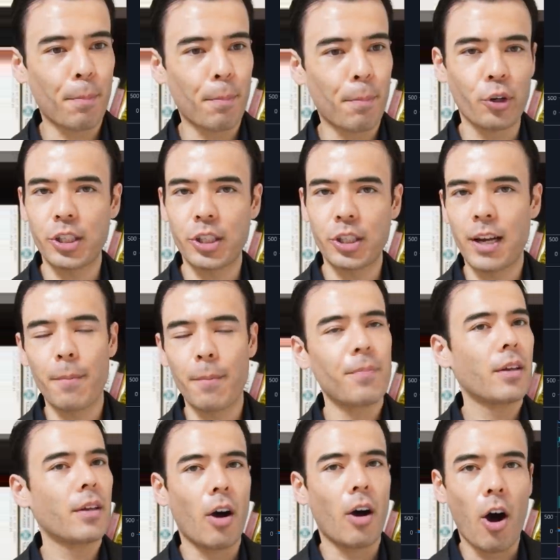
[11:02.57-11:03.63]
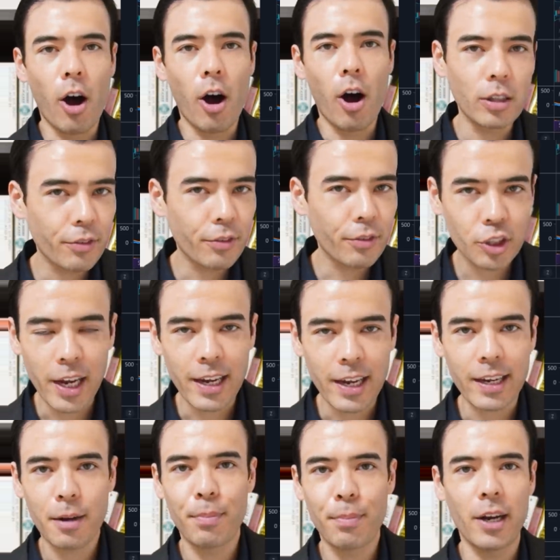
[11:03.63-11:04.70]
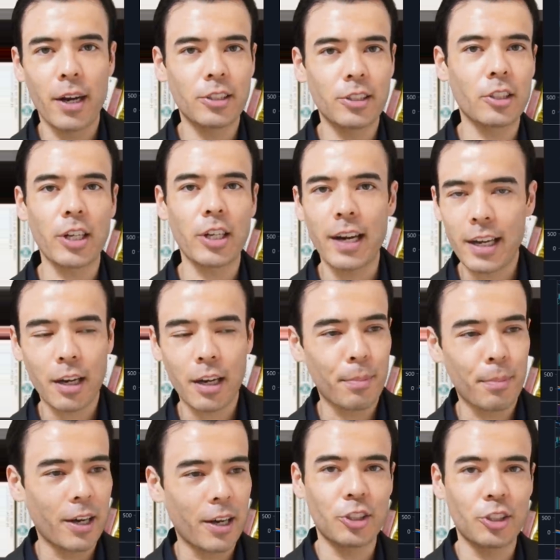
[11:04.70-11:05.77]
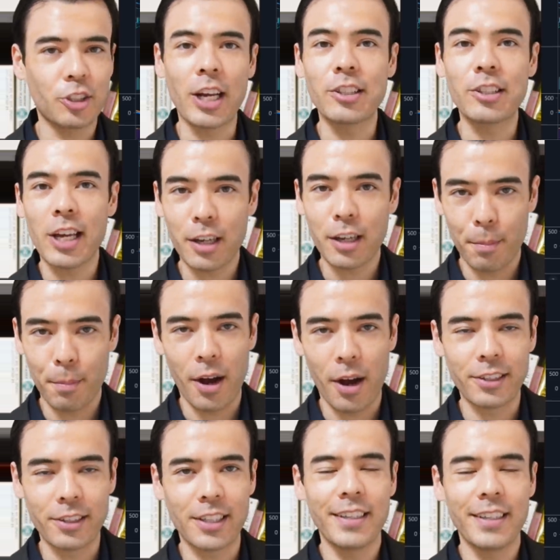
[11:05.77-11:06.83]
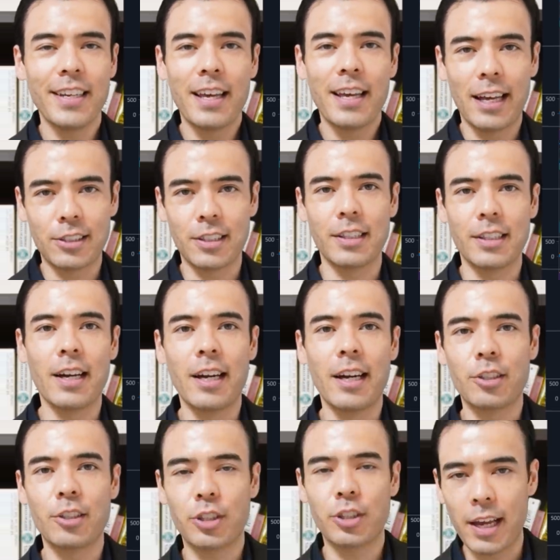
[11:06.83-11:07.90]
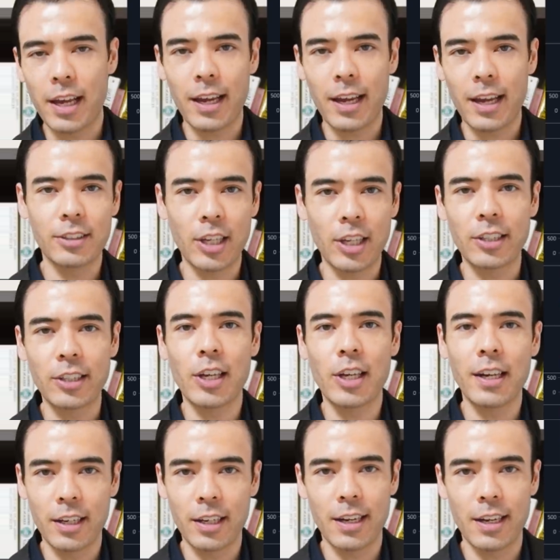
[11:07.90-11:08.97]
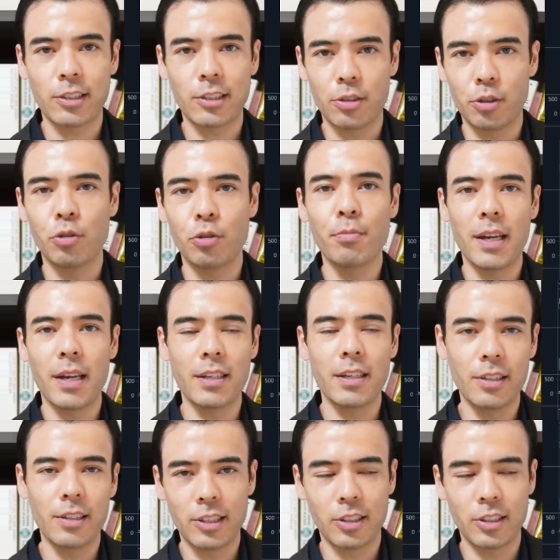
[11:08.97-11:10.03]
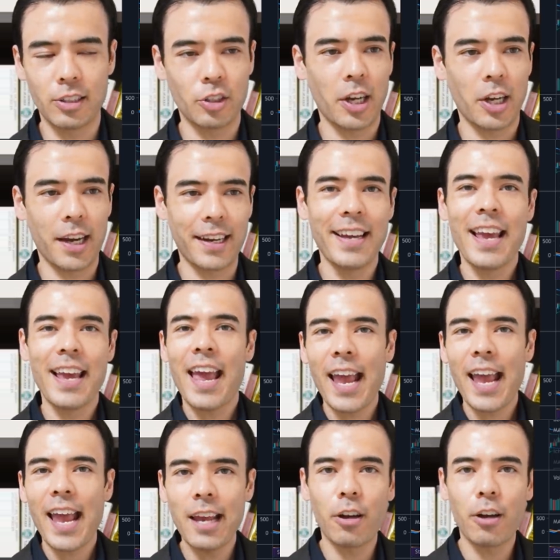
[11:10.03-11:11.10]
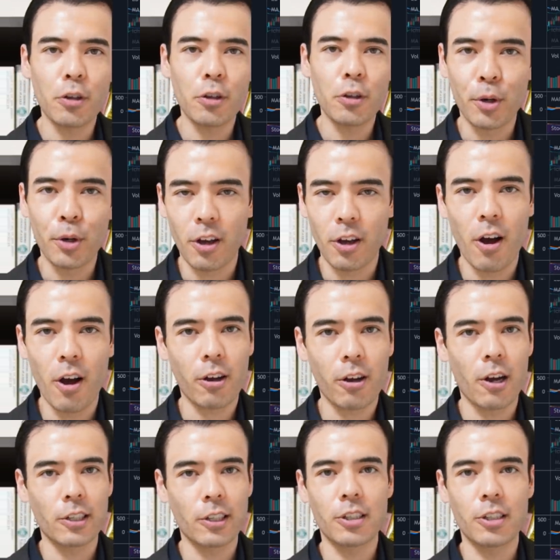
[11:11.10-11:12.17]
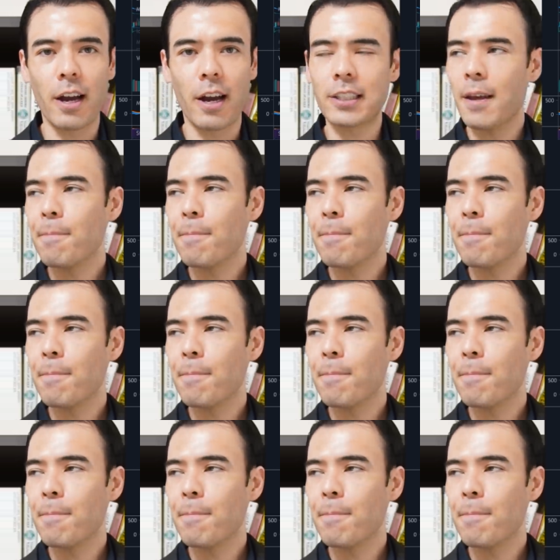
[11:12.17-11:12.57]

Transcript: pushing up all of the Shanghai composite, Shenzhen composite, Shenzhen composite. That's the Shenzhen index. There's two main indices in China, and also pushing the Hong Kong stocks.